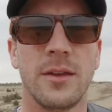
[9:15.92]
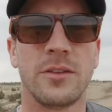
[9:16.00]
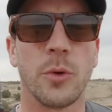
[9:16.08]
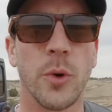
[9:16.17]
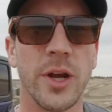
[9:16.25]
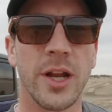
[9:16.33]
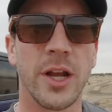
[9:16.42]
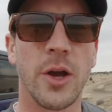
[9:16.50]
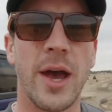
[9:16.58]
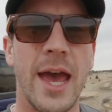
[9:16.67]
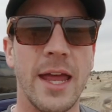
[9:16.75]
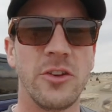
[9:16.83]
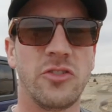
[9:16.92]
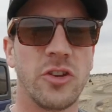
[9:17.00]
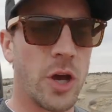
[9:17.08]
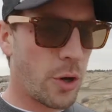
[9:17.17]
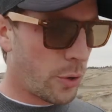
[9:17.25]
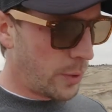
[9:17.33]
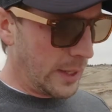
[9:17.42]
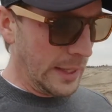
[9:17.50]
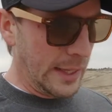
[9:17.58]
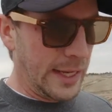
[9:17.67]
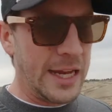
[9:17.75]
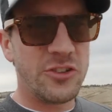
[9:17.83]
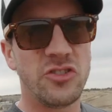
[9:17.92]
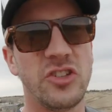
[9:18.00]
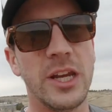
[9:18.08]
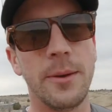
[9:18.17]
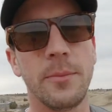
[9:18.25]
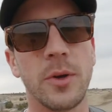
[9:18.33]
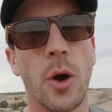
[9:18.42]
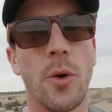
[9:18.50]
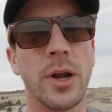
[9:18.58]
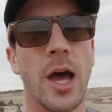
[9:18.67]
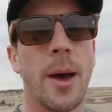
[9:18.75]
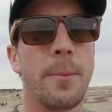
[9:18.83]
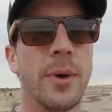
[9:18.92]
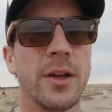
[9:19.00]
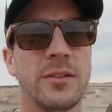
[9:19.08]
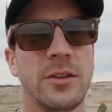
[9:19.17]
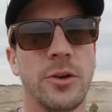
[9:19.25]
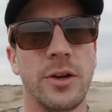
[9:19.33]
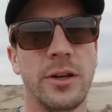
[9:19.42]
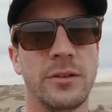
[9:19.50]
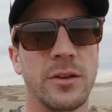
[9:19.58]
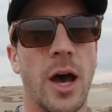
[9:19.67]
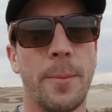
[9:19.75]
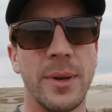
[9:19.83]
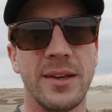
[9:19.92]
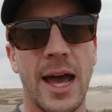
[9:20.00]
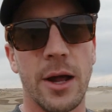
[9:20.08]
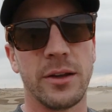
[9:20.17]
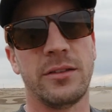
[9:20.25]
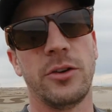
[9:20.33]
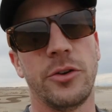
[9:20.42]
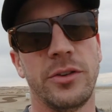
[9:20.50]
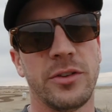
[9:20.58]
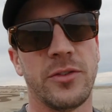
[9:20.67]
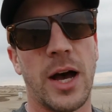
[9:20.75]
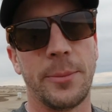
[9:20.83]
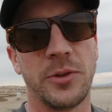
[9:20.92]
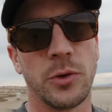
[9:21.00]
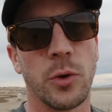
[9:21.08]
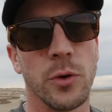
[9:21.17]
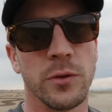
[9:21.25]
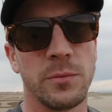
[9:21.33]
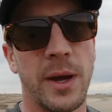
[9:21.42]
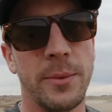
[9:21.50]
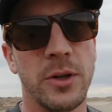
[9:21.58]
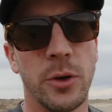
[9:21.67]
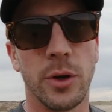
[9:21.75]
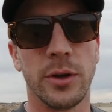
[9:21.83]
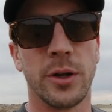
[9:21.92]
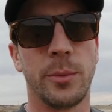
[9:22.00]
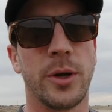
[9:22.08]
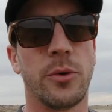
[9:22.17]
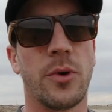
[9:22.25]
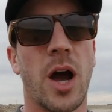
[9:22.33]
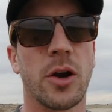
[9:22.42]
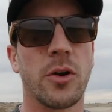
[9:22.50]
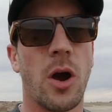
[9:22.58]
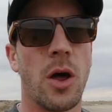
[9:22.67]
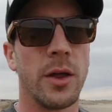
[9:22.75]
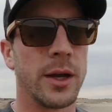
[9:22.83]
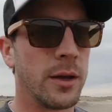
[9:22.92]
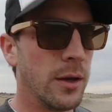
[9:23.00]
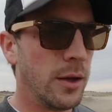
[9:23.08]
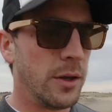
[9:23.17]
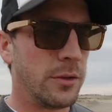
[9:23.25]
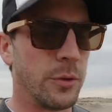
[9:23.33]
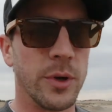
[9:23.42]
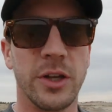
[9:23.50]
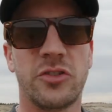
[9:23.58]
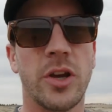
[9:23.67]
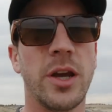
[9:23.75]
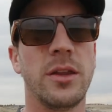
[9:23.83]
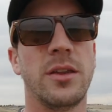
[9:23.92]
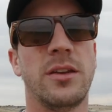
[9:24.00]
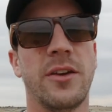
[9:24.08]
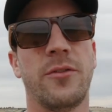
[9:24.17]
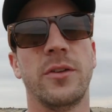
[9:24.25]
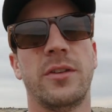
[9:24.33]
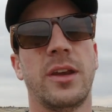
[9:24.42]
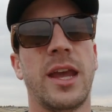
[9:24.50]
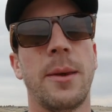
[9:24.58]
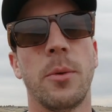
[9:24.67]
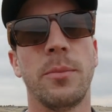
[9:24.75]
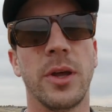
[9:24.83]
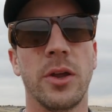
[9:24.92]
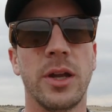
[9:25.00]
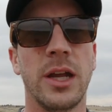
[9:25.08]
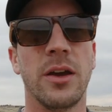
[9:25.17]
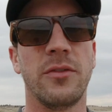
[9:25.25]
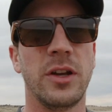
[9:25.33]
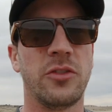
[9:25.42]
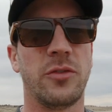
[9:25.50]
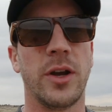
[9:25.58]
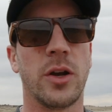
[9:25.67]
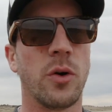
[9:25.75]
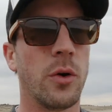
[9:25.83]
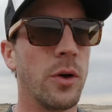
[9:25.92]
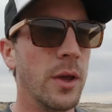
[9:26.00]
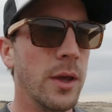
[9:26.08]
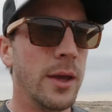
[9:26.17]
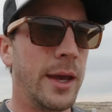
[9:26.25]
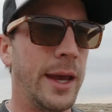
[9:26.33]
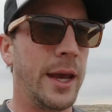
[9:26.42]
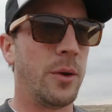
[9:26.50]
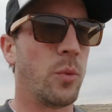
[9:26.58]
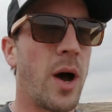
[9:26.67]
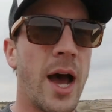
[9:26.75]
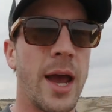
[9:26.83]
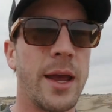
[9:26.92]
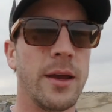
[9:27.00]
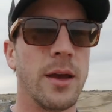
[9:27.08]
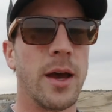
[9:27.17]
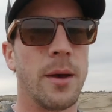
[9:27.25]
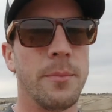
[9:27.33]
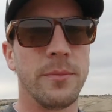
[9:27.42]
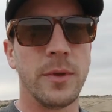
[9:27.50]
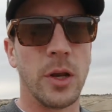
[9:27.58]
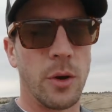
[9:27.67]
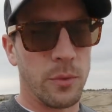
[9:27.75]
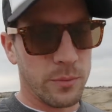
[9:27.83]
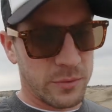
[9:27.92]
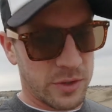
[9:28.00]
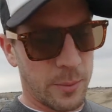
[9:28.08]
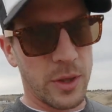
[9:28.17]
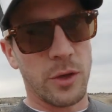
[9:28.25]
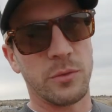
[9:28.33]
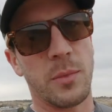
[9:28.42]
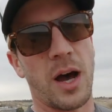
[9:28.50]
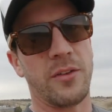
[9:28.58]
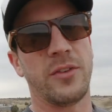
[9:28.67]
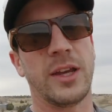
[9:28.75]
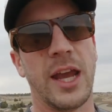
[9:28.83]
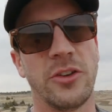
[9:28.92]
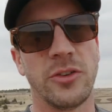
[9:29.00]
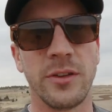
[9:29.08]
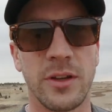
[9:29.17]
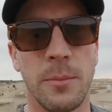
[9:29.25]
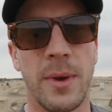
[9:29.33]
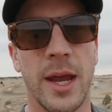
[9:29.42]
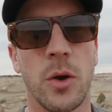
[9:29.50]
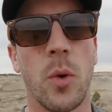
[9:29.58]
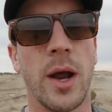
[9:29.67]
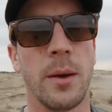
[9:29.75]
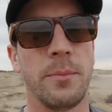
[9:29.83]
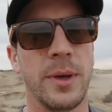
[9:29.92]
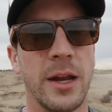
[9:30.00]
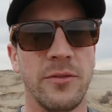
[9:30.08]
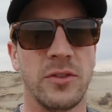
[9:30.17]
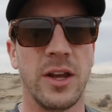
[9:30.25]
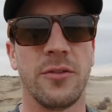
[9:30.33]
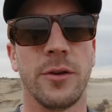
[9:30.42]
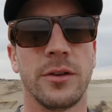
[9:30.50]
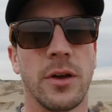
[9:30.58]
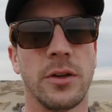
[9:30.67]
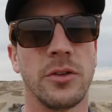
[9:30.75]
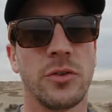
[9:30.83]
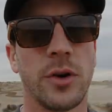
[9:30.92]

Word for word: So we're gonna go ahead and show each Jeep going up a series, up and down a series of obstacles, maybe doing a little bit of rock crawling to really show you the difference in capability of each vehicle and why, um, you know, some of those modifications can make quite a bit of difference on the